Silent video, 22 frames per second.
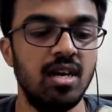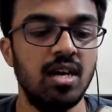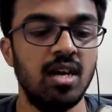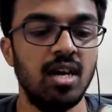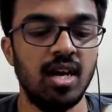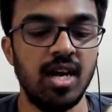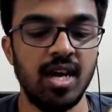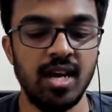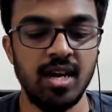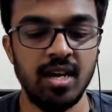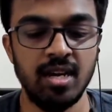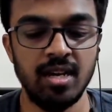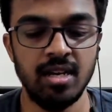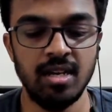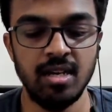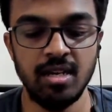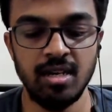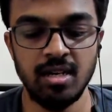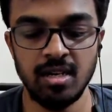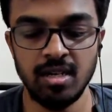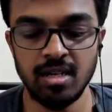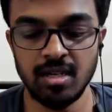
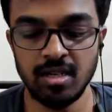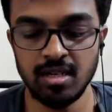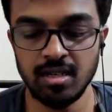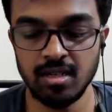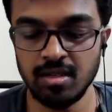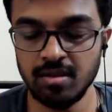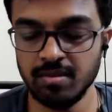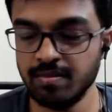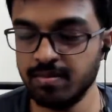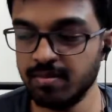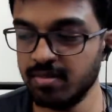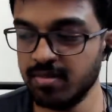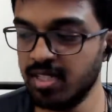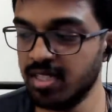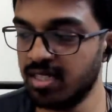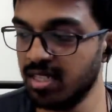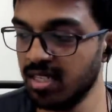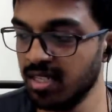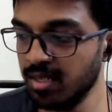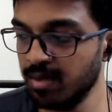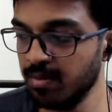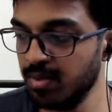And the
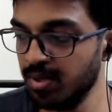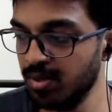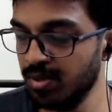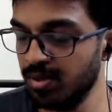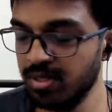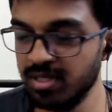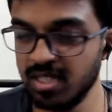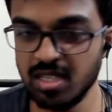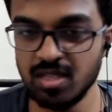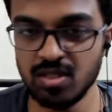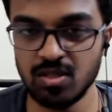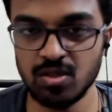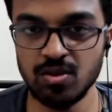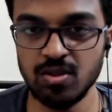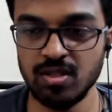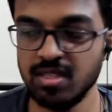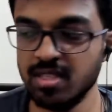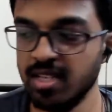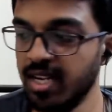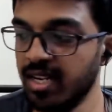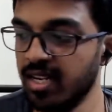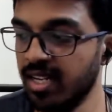thing about these two is
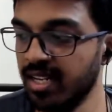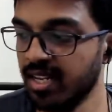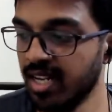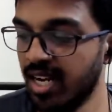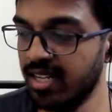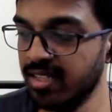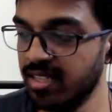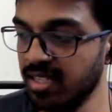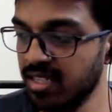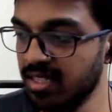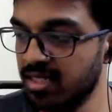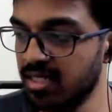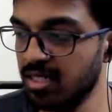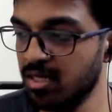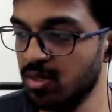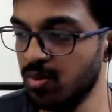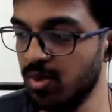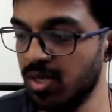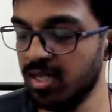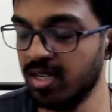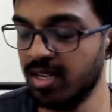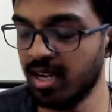that, like, I think this
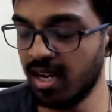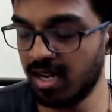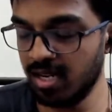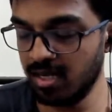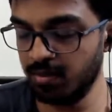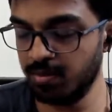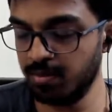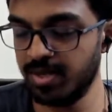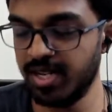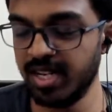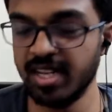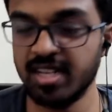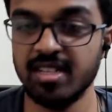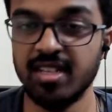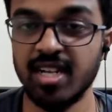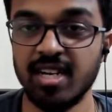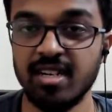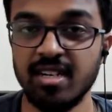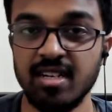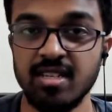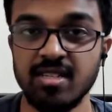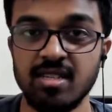one can't break that
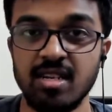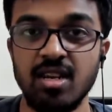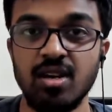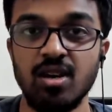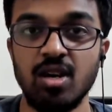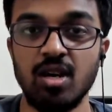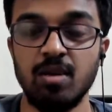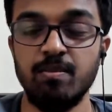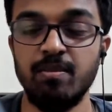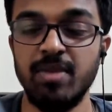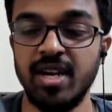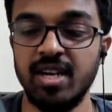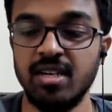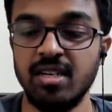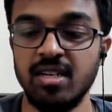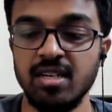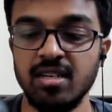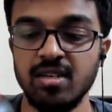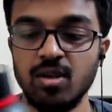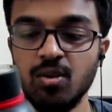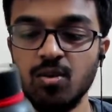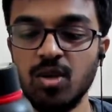easily or bend
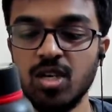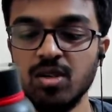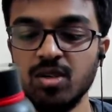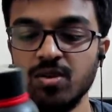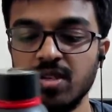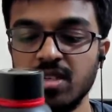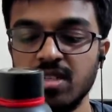or whatever.